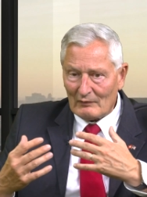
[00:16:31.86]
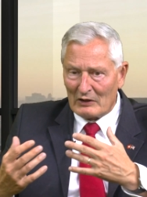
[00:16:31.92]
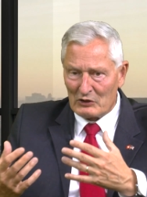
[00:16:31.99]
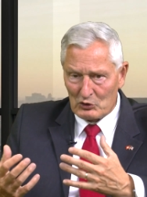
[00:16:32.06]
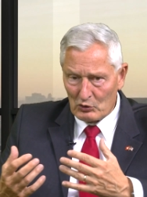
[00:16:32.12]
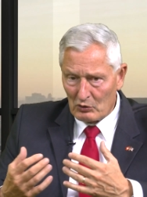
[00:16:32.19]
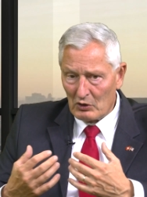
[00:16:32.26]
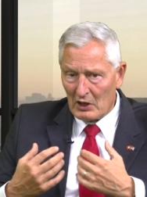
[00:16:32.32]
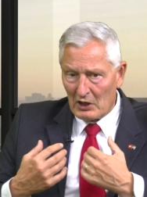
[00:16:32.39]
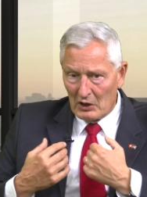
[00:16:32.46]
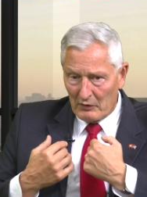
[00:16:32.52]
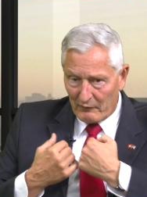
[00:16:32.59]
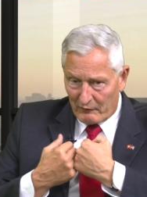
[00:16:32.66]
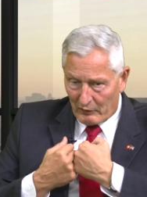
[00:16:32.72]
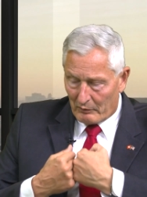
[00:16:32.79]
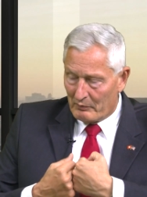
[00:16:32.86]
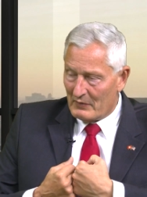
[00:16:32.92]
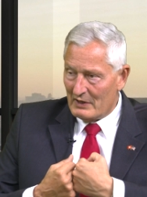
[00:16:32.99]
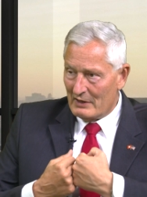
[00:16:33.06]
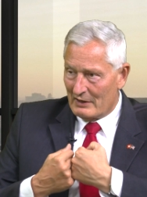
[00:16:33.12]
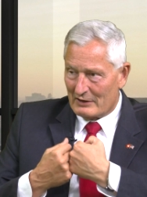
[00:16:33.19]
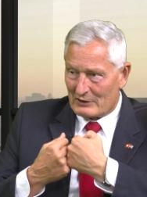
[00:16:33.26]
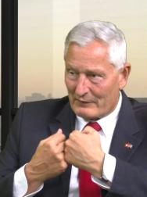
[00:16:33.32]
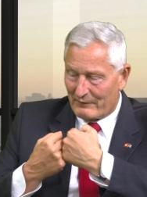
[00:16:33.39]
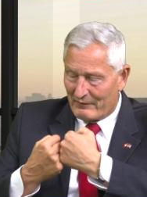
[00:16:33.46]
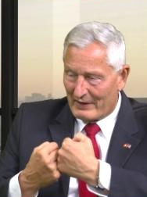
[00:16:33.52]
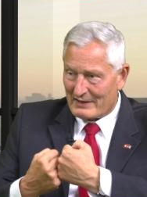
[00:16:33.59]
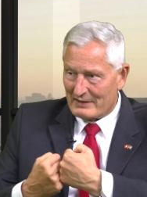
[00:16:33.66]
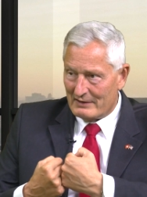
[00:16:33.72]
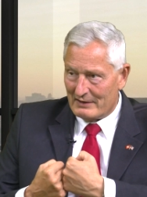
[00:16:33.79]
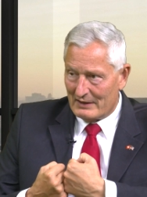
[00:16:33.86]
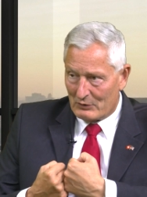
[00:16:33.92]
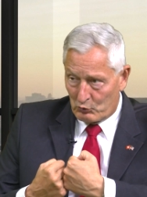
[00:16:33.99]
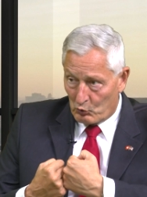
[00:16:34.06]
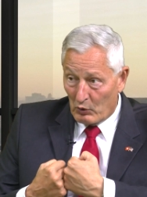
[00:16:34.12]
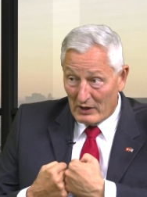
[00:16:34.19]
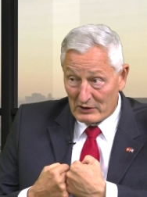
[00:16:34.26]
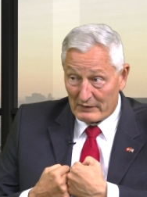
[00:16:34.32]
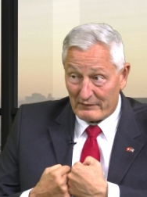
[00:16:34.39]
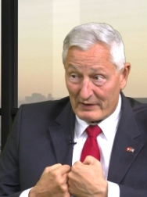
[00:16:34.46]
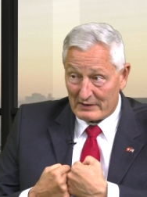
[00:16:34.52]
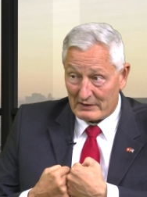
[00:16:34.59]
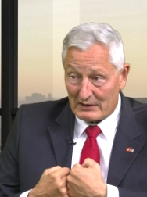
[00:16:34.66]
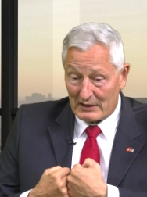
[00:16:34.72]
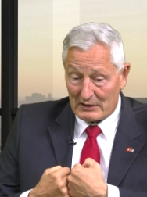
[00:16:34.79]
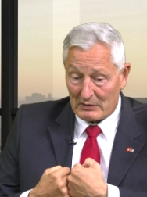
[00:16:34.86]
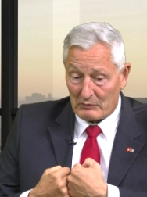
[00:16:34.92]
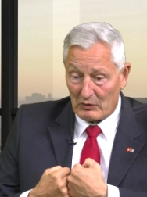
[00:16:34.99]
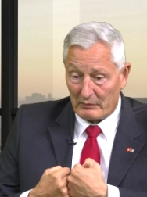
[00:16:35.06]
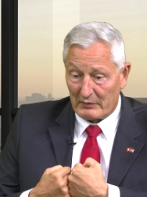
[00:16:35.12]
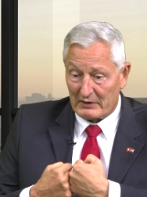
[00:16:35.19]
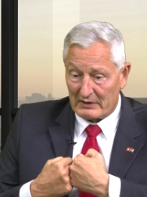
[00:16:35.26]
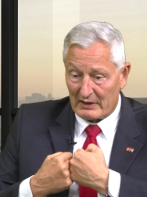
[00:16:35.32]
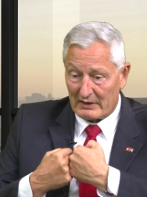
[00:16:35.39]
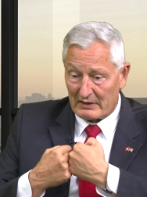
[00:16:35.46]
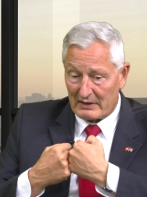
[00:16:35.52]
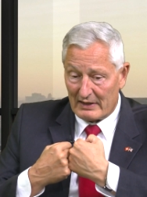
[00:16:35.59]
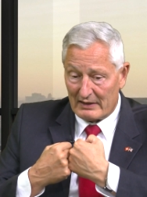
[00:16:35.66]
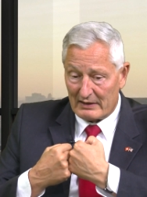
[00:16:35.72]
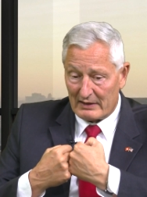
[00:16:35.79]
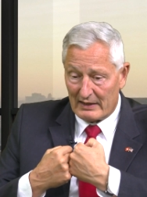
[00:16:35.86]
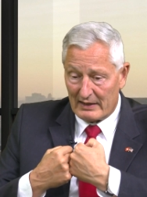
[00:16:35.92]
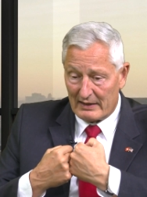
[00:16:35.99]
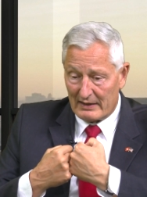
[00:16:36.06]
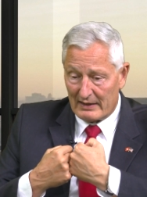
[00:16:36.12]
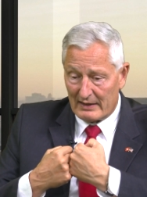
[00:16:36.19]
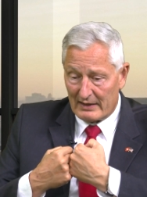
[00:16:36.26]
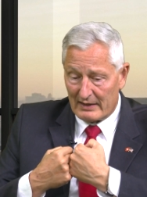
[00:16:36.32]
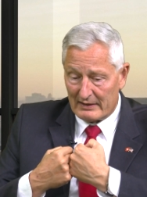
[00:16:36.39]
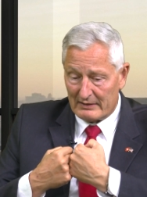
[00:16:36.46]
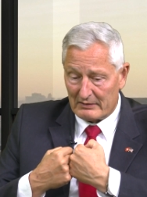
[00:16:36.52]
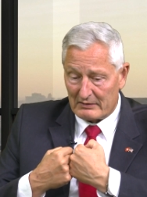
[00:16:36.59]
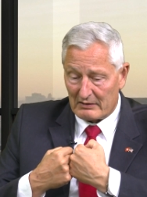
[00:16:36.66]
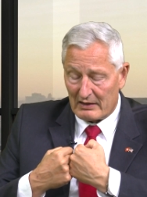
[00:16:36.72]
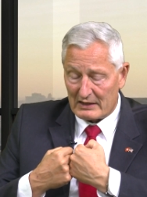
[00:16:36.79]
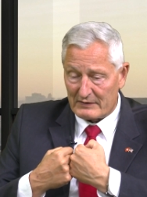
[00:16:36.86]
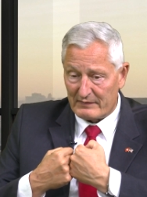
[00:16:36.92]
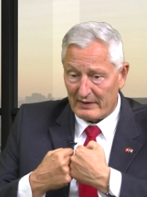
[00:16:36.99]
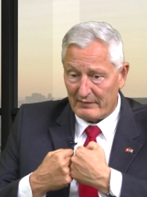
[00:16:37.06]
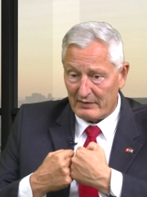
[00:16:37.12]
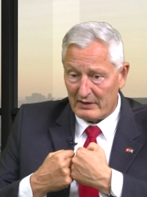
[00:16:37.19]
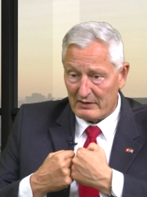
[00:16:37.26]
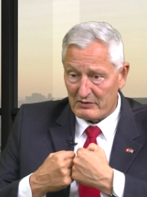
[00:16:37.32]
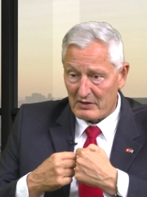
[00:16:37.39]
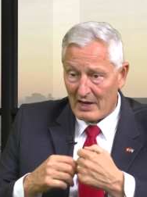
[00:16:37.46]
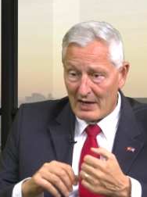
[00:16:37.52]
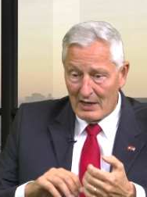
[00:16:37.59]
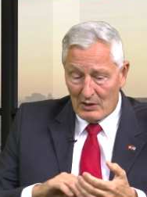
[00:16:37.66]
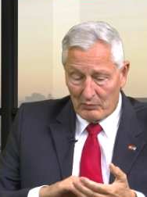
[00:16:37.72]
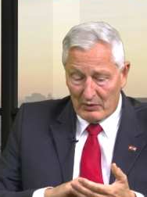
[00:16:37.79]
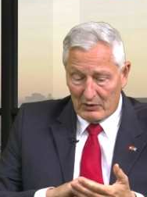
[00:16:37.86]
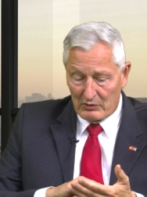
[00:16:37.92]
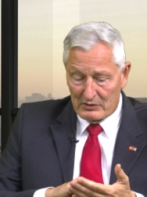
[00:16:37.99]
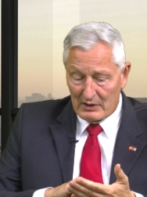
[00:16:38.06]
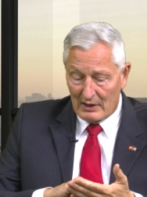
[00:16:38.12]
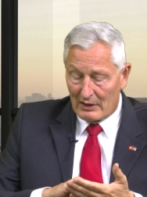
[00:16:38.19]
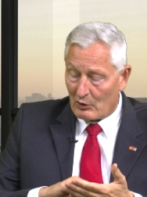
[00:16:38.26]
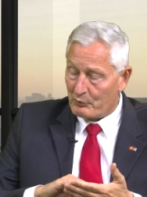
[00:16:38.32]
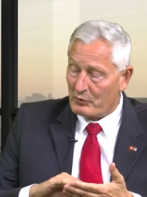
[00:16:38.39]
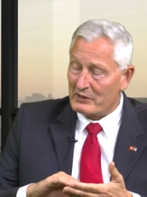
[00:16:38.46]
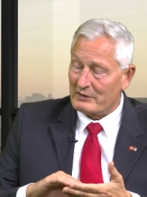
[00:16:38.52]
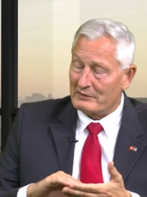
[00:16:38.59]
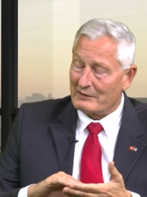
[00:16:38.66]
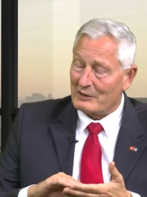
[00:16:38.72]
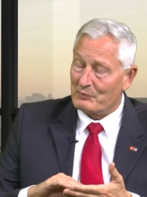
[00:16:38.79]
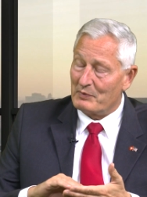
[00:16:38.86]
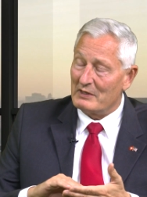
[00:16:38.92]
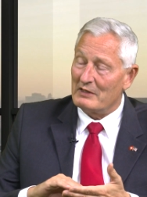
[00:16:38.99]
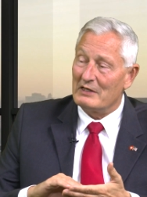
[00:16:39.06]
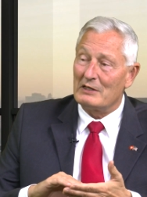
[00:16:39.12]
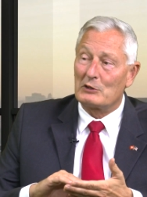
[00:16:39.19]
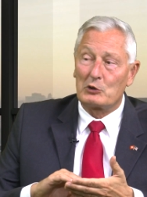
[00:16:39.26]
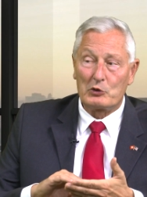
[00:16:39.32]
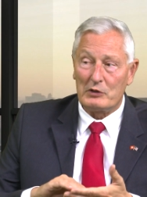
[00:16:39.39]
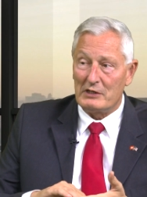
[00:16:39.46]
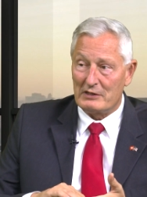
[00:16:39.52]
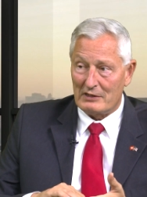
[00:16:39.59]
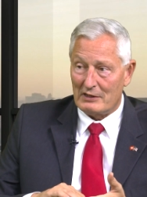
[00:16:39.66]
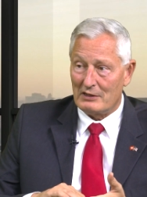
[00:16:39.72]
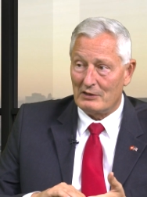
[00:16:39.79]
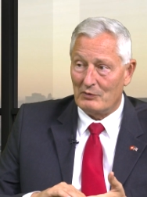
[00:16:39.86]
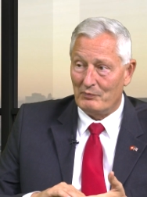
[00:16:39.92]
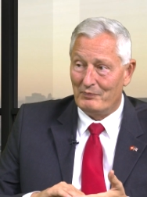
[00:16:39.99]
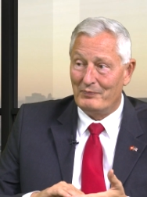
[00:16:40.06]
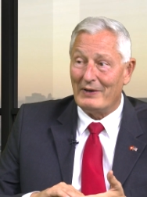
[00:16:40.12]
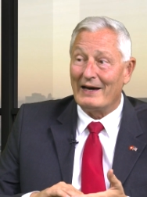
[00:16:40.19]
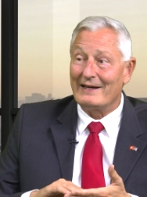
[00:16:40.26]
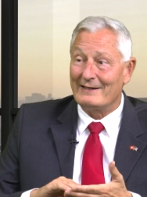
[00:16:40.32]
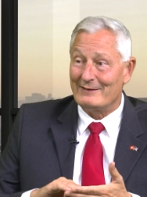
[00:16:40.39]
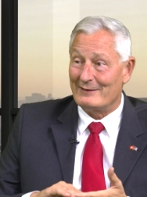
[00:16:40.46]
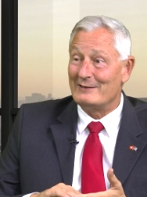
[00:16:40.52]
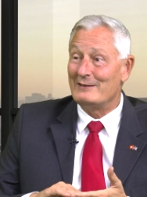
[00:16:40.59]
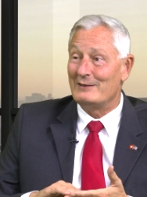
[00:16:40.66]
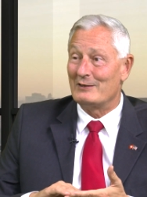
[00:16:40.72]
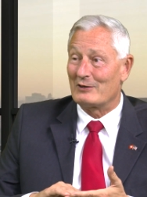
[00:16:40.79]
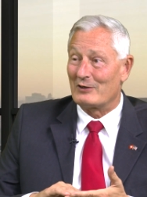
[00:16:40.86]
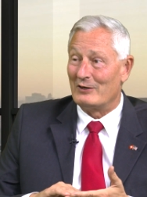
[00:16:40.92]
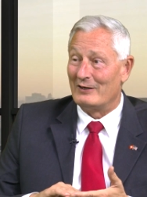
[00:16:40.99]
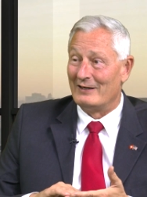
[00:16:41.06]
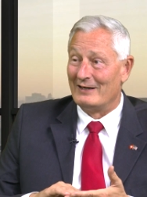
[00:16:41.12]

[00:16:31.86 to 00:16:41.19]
So for me, it was a fascinating moment, and the last 5 years, because our presence has been increasing by the year.